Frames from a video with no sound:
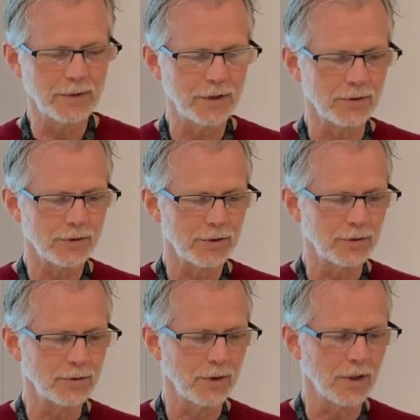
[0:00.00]

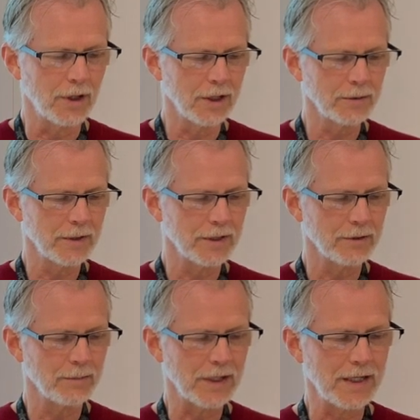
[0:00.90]
PO2
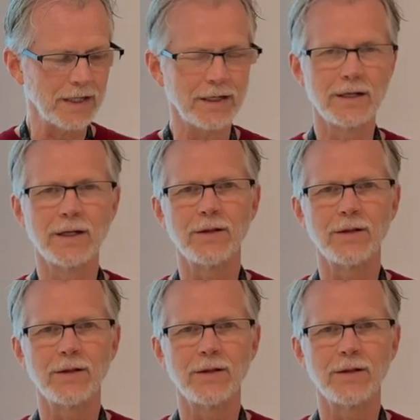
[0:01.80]
augmented by